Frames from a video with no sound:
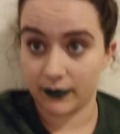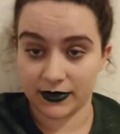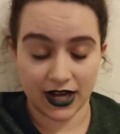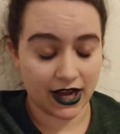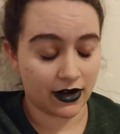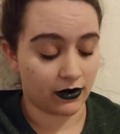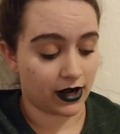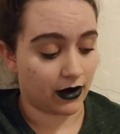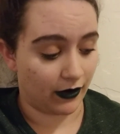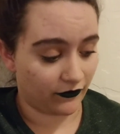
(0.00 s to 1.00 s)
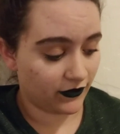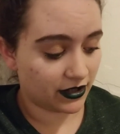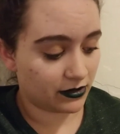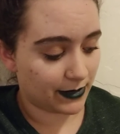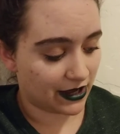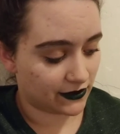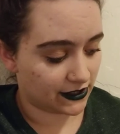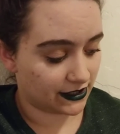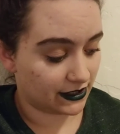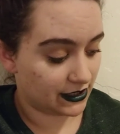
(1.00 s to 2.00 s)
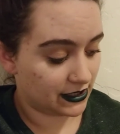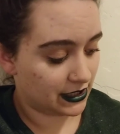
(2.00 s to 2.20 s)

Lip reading: update on how I feel about it.